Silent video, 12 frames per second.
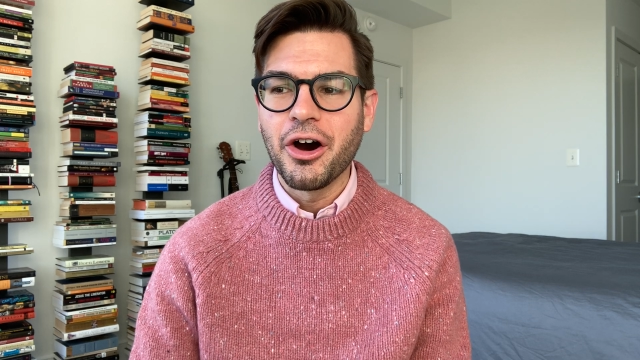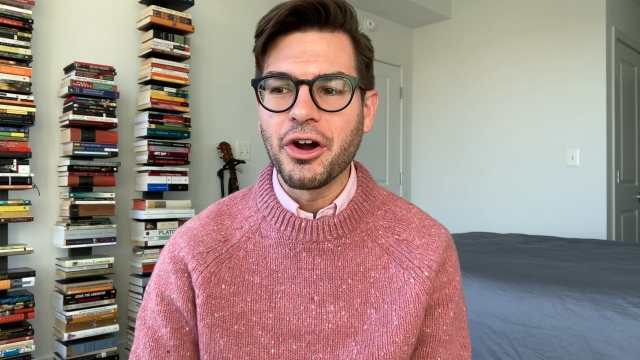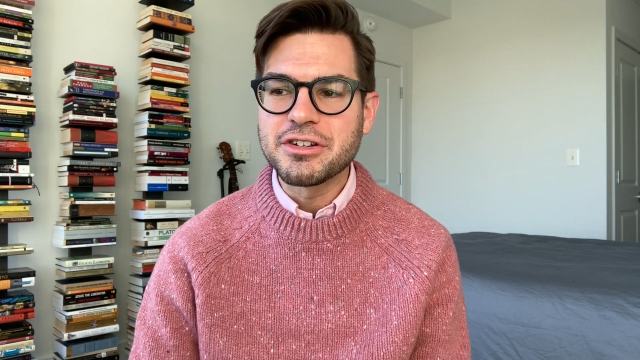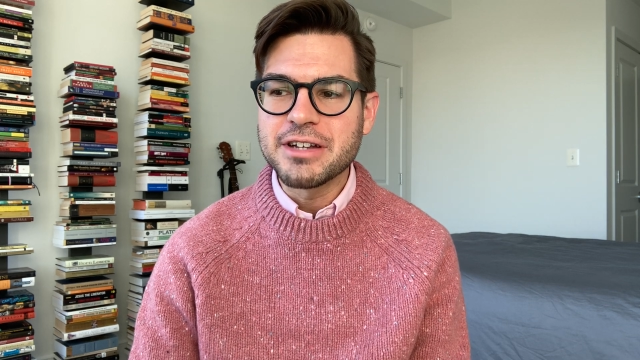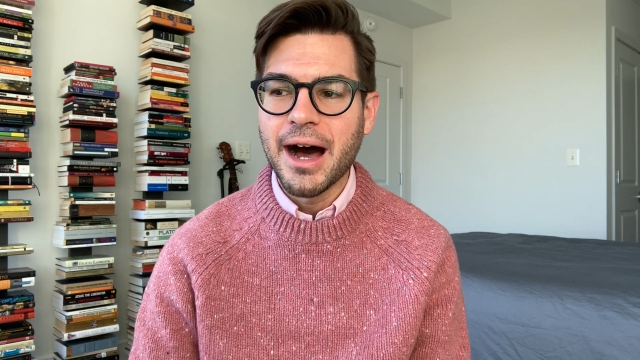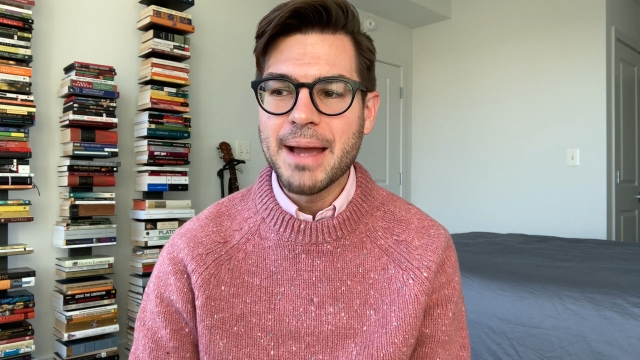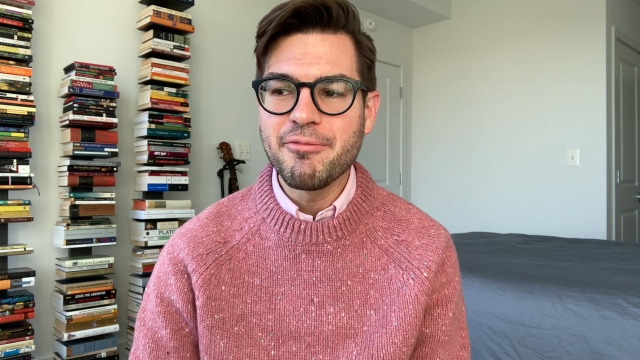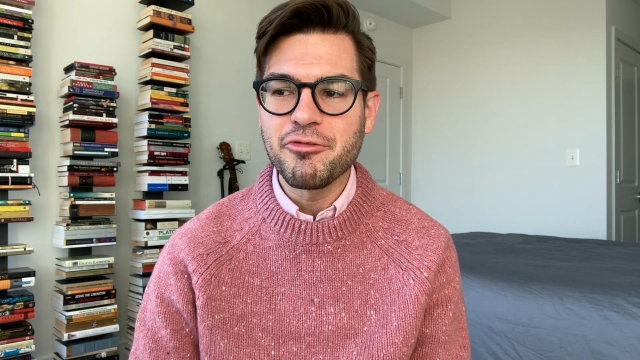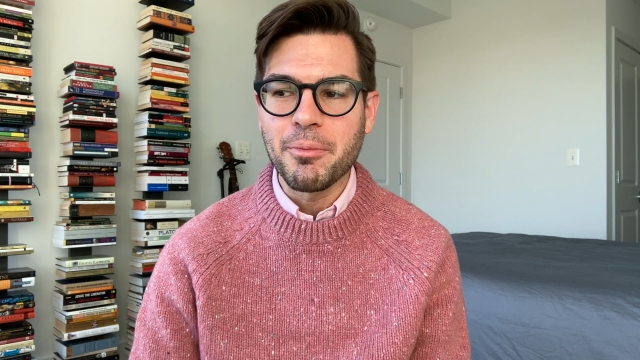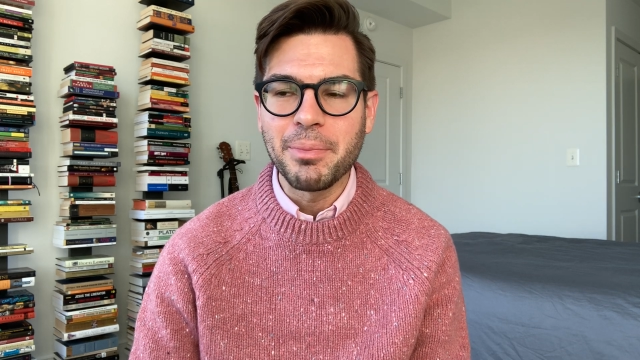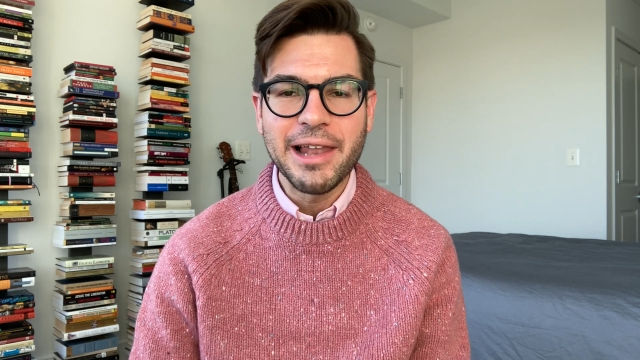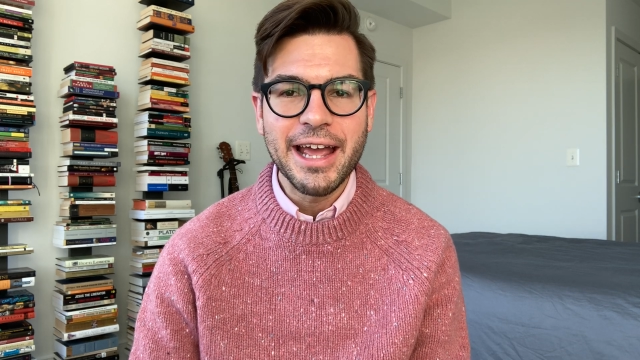our time
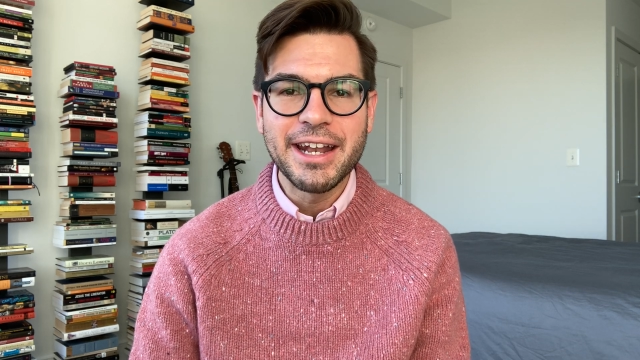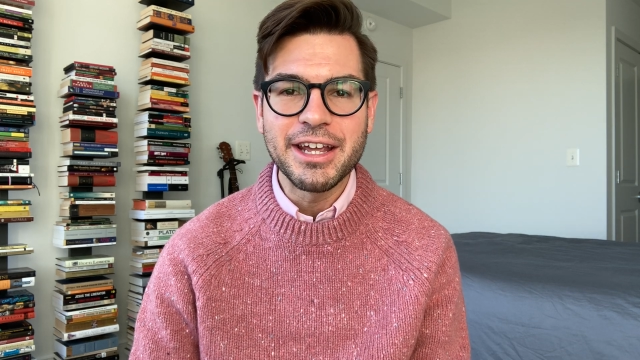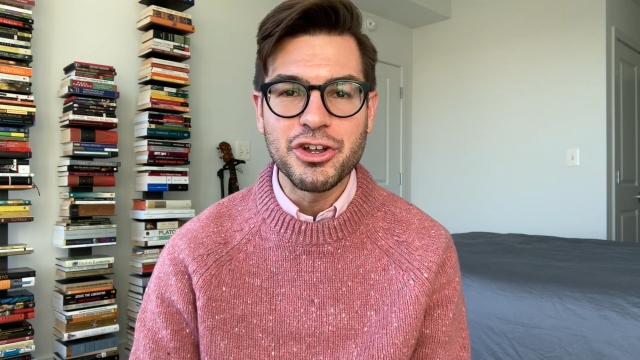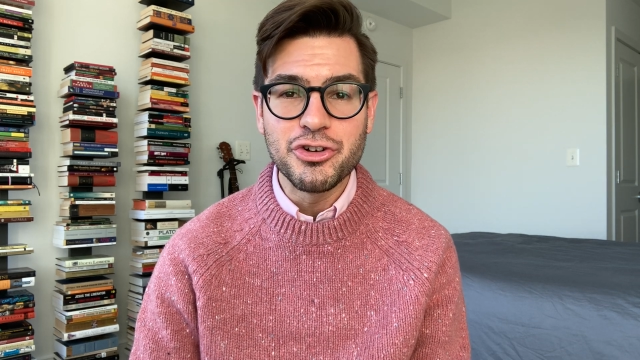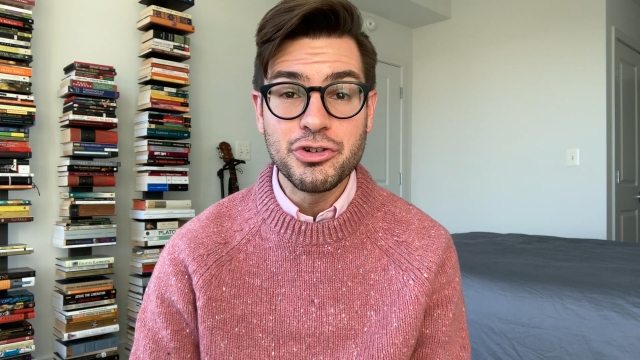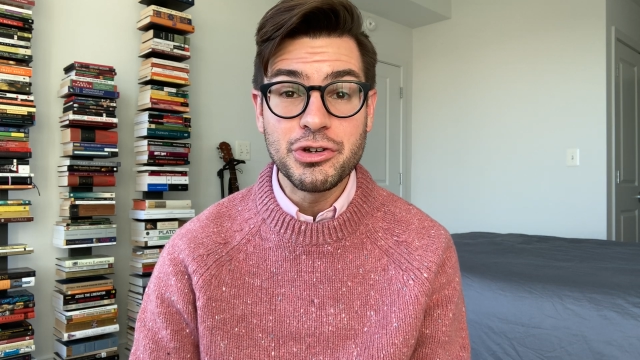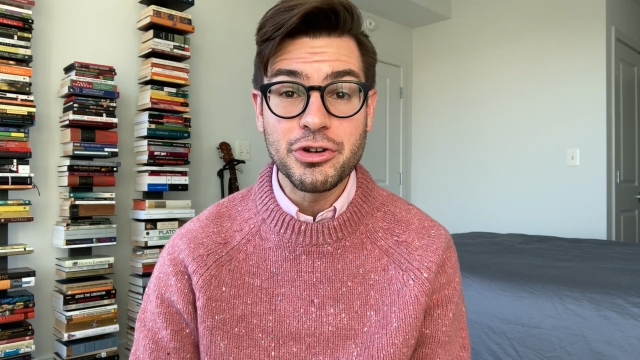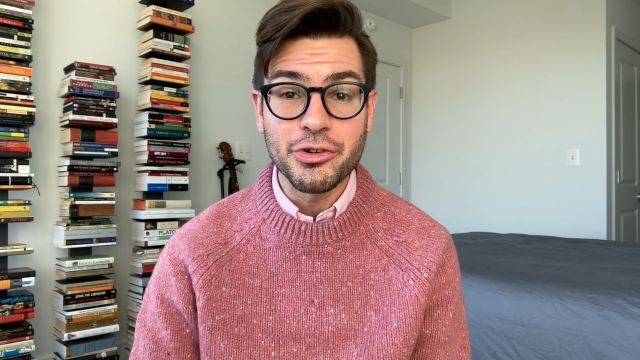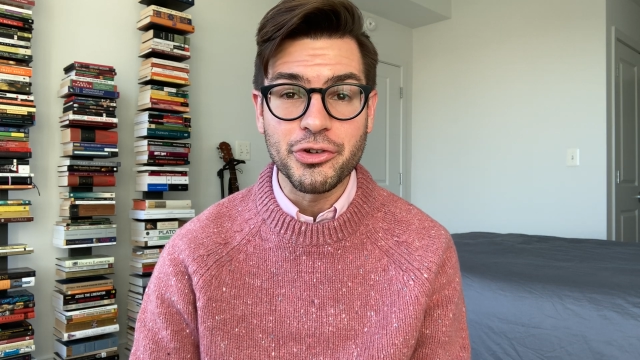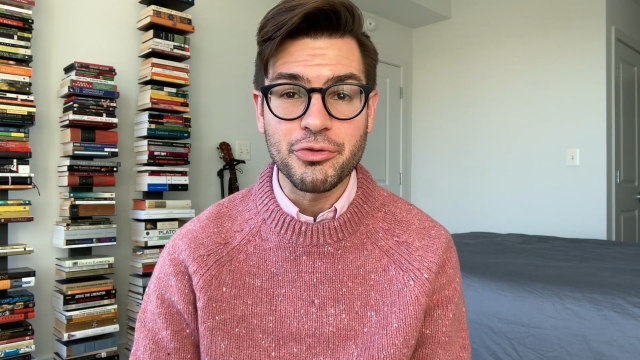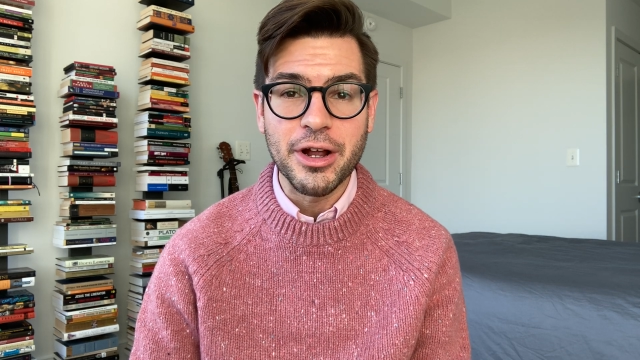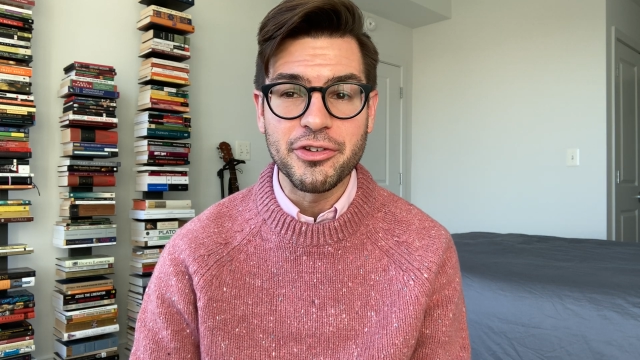for planning New
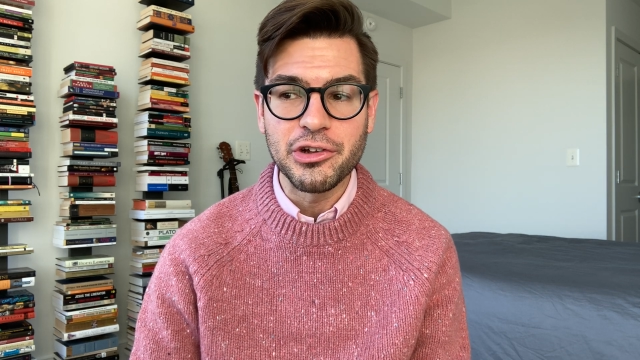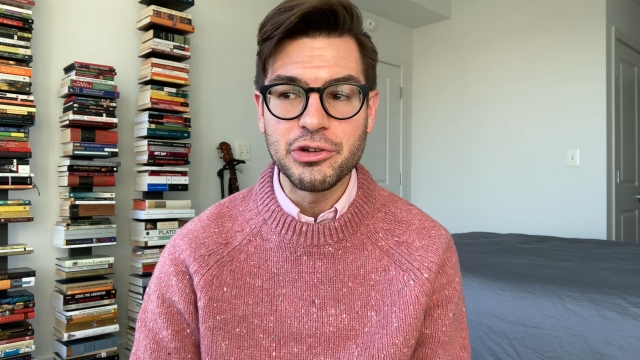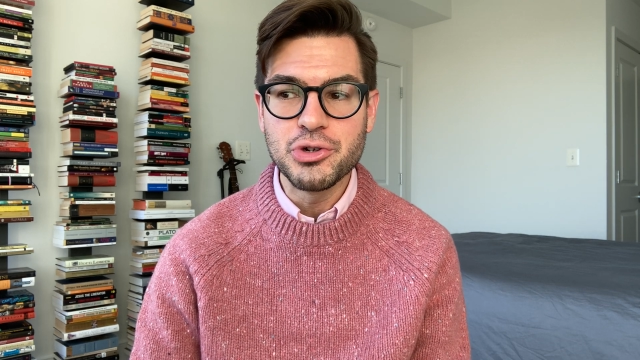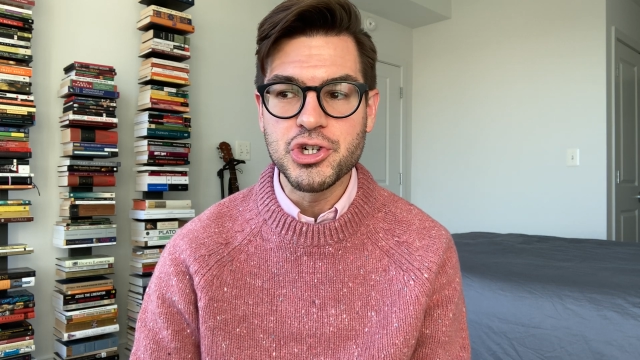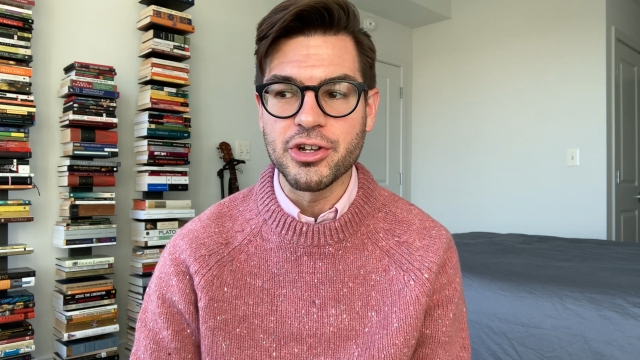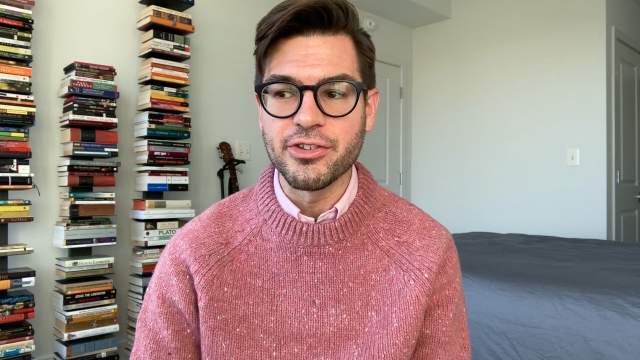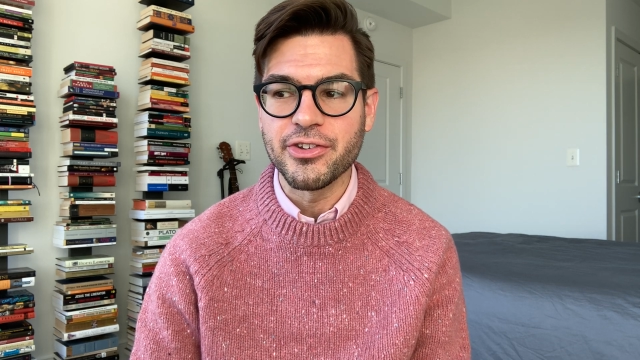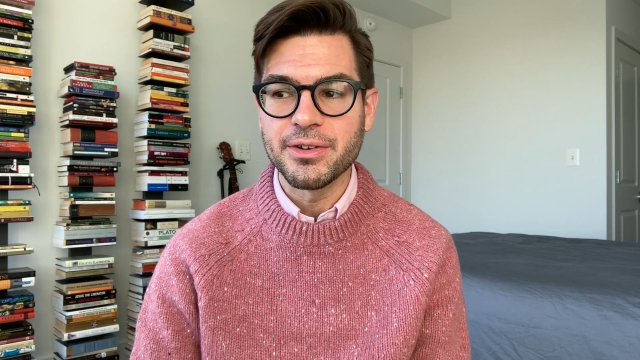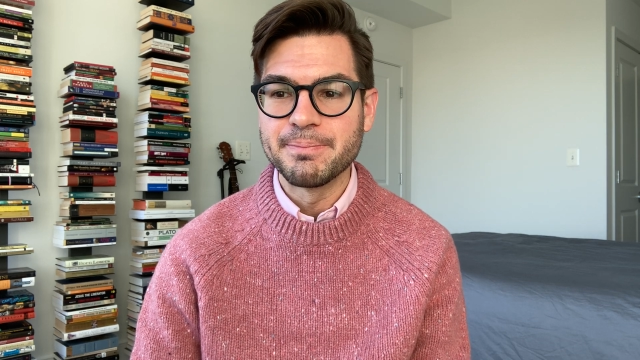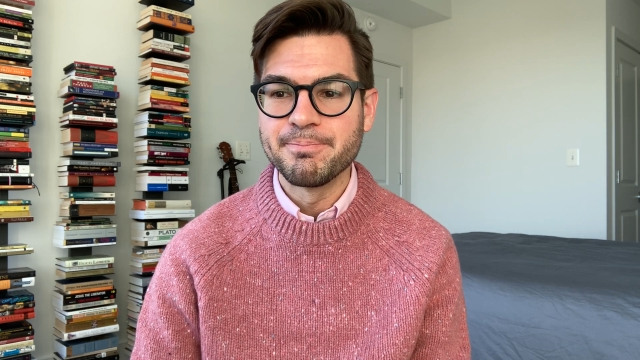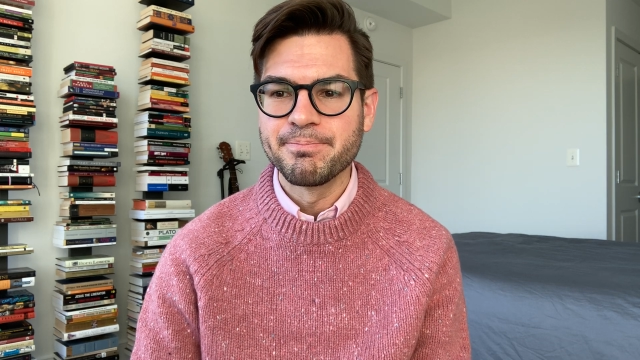Year's resolutions.